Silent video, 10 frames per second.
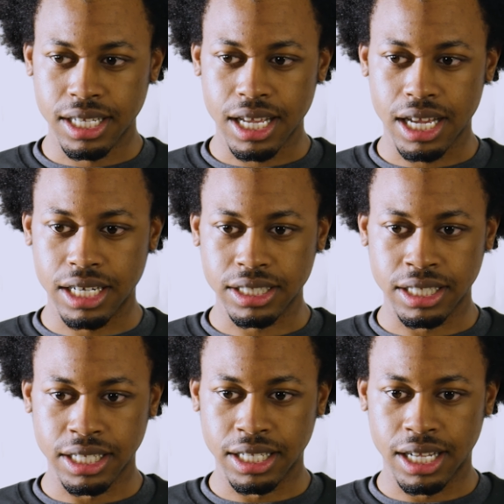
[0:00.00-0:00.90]
How
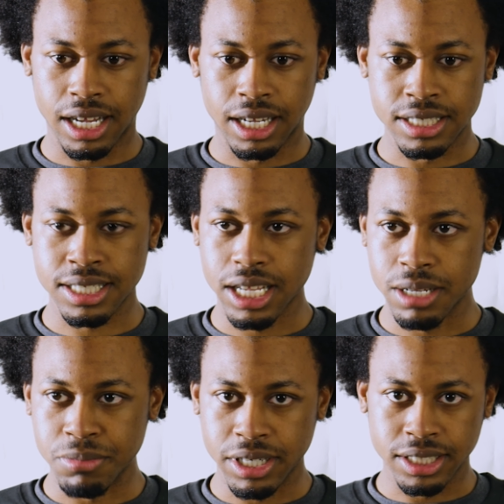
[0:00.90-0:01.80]
can I
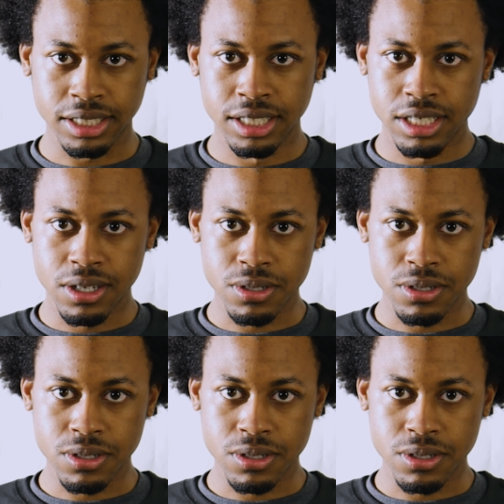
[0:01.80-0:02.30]
save money? Mm-hmm.